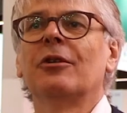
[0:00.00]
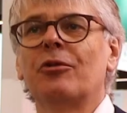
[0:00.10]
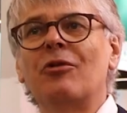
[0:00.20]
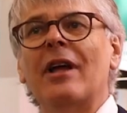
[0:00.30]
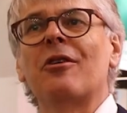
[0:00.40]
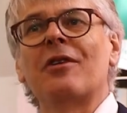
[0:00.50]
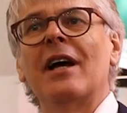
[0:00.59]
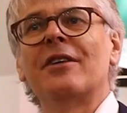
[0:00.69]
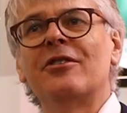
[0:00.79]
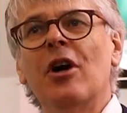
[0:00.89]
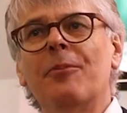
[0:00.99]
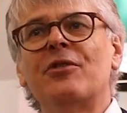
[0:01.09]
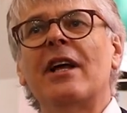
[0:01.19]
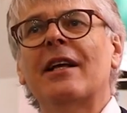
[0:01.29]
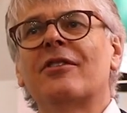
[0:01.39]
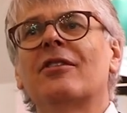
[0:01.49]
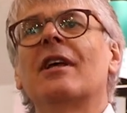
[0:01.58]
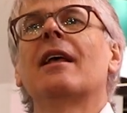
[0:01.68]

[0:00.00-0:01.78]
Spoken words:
to recognize the objects,